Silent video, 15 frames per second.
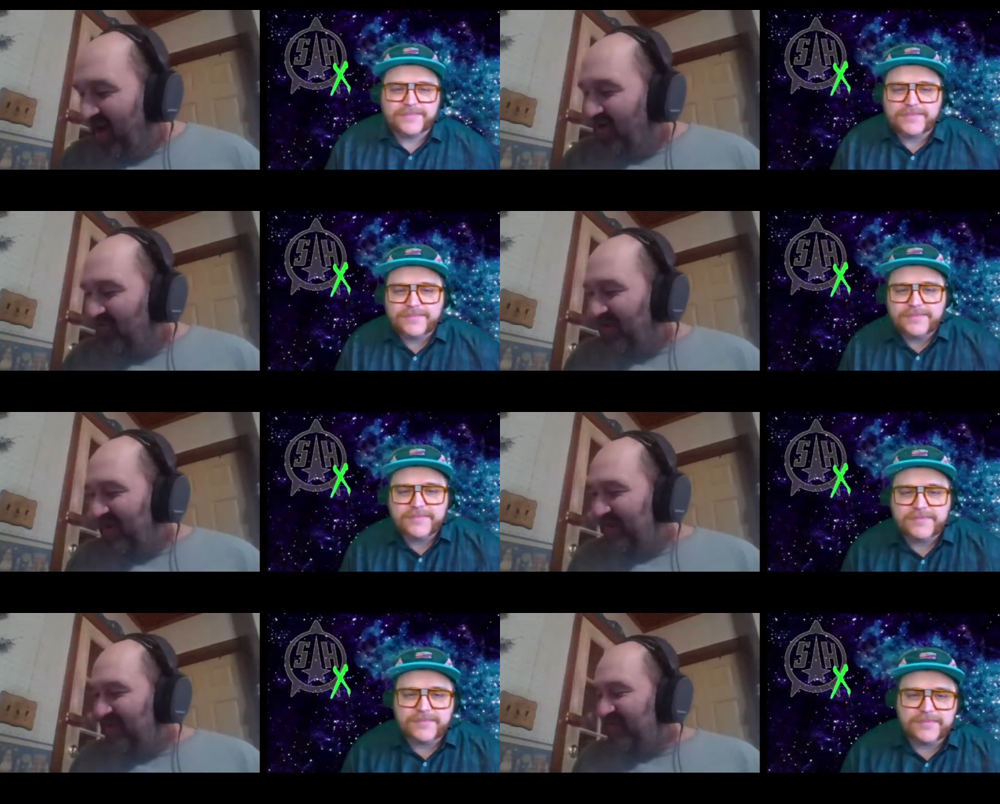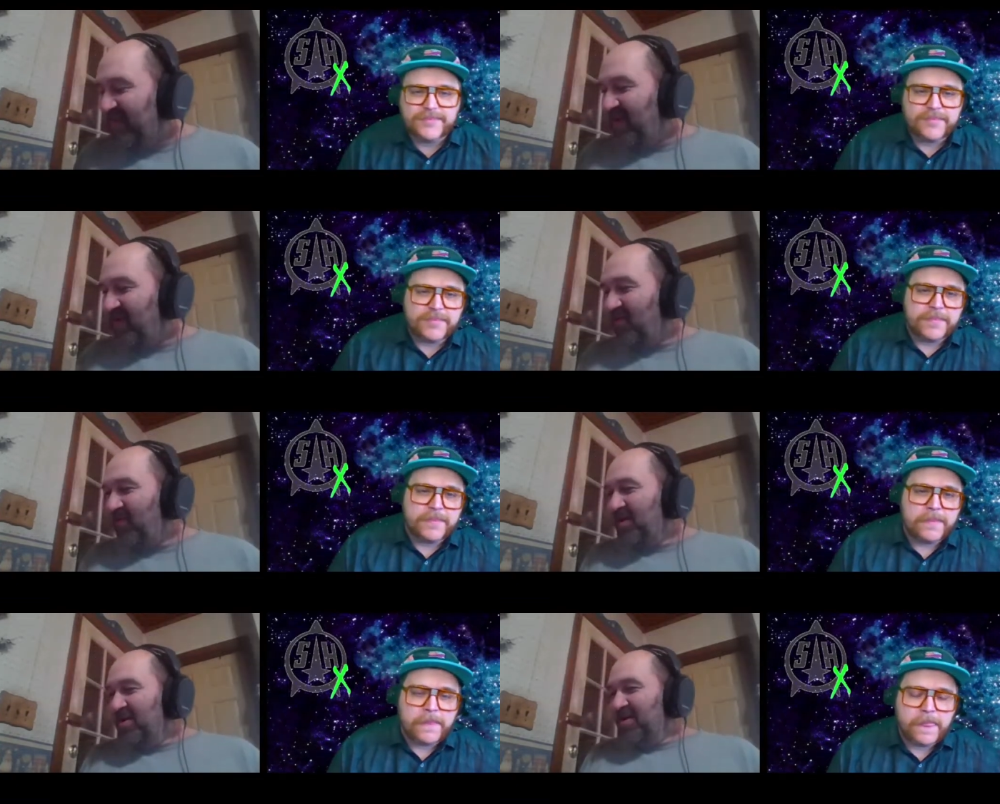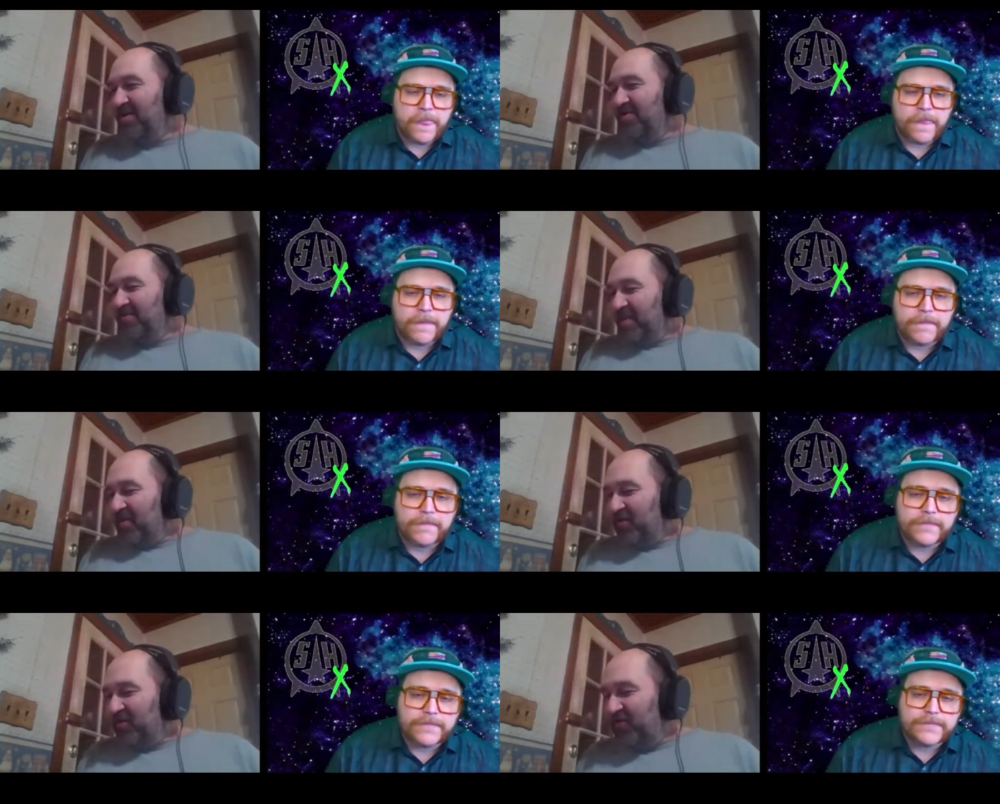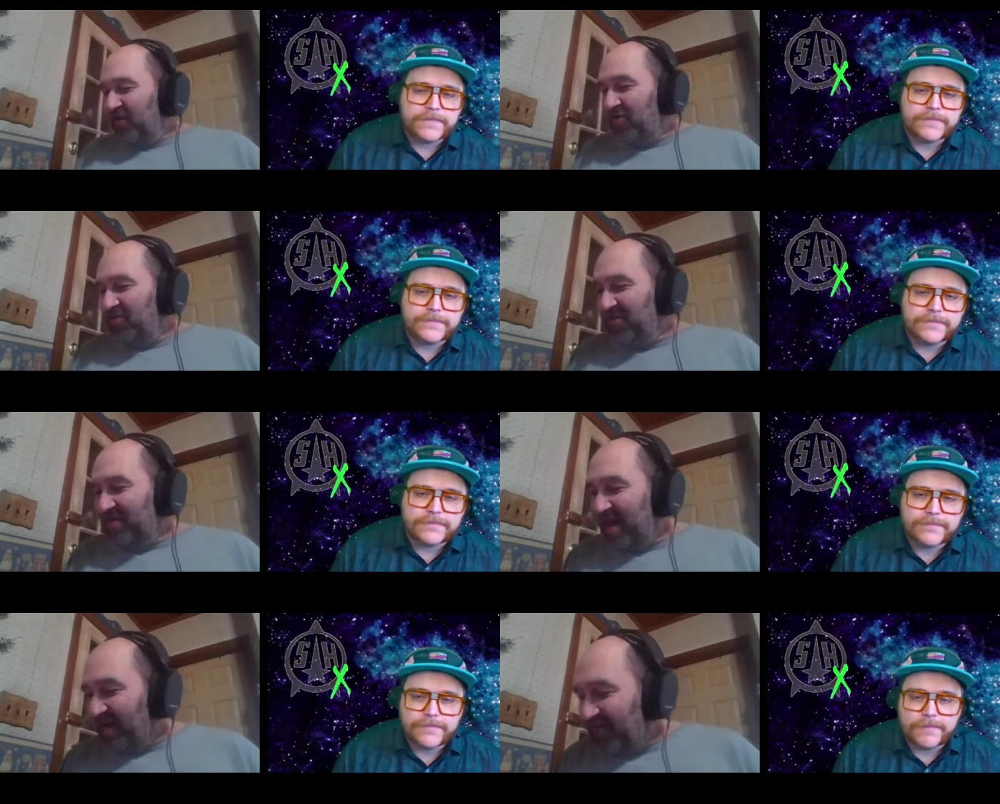Speaker 1: All right, so so
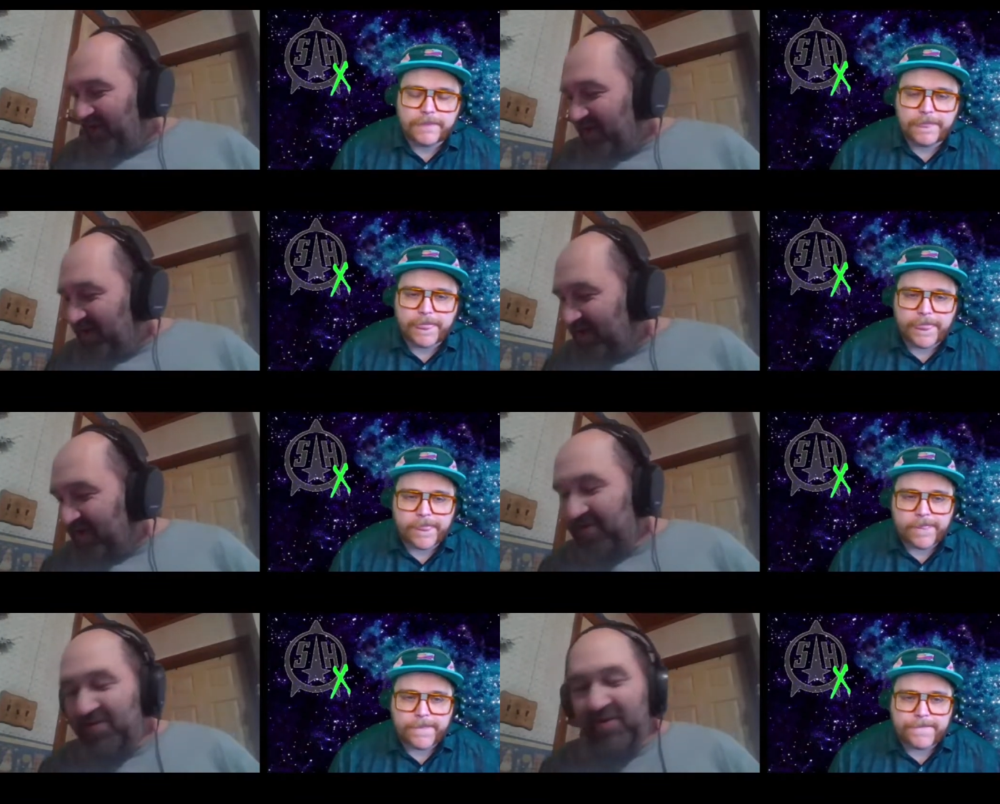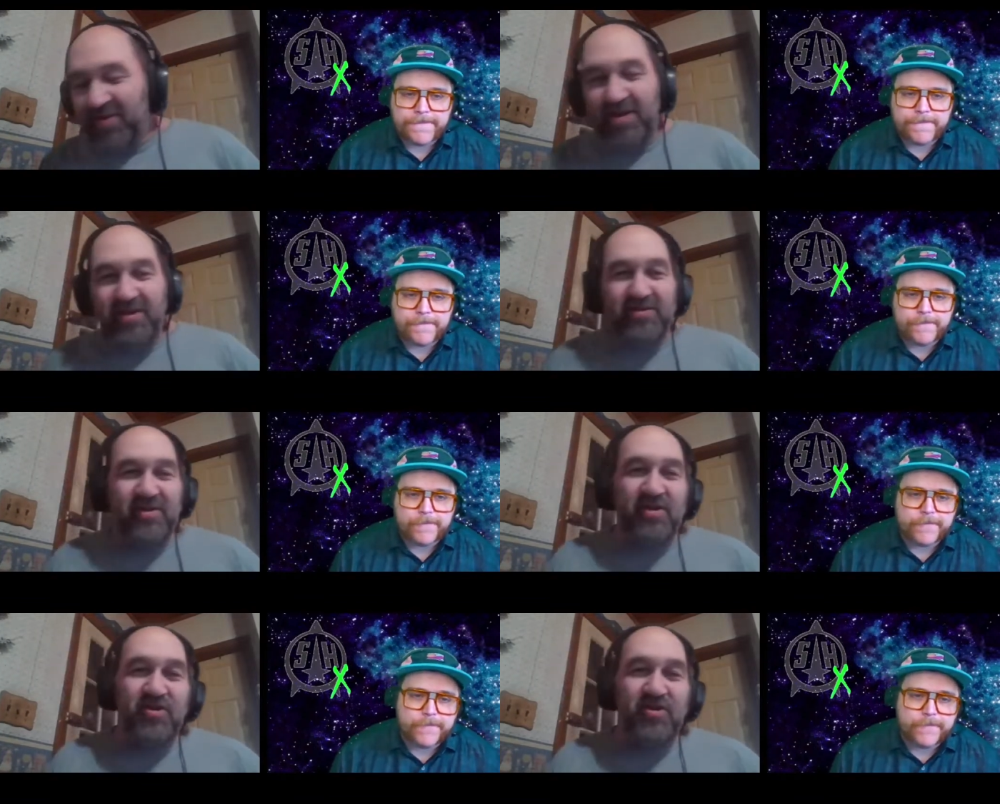you got the the,